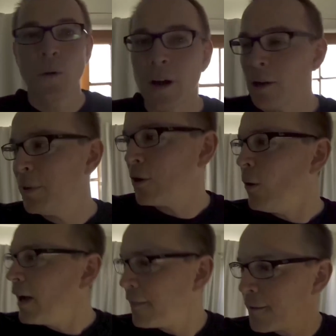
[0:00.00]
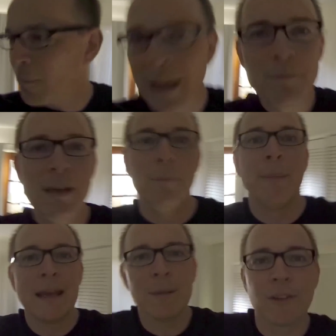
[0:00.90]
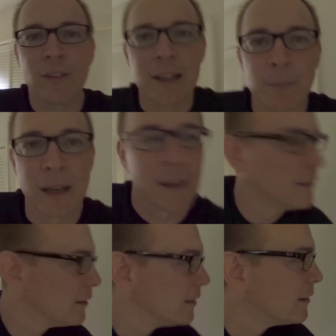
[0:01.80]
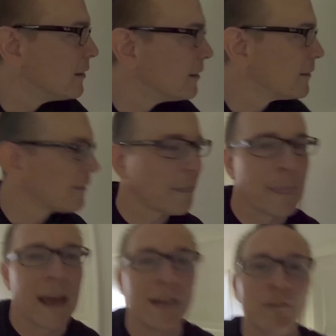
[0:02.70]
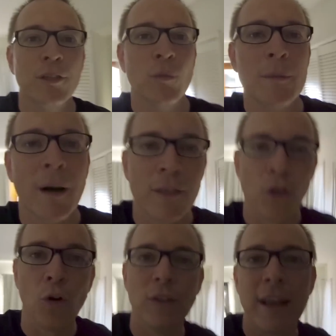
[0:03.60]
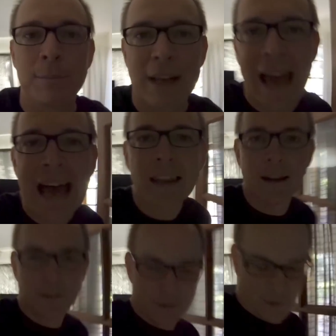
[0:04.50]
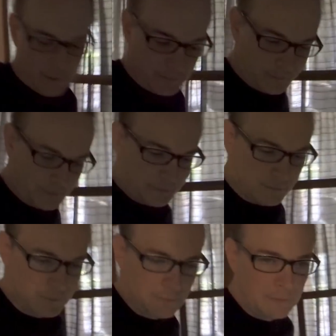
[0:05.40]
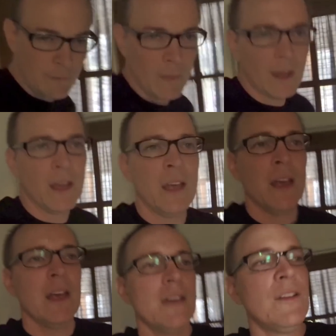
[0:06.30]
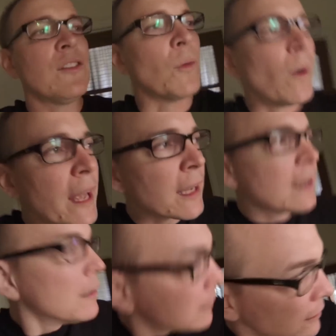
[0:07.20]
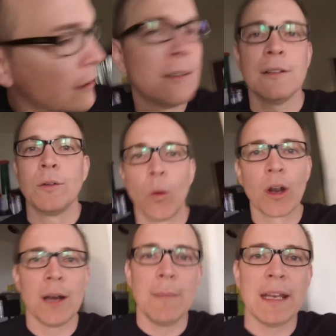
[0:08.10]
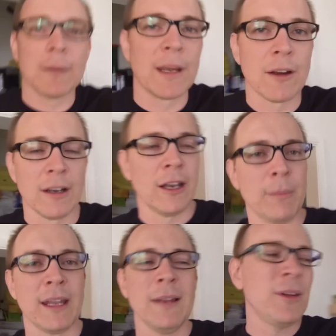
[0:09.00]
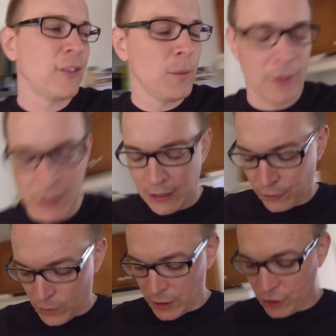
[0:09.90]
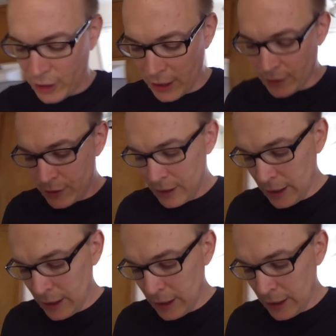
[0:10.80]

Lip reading: Gotta be quiet, there might be a baby sleeping. I have a 3-month-old named Atlas. If he's awake, we're gonna meet him here in a little bit. Let me see what the next question is.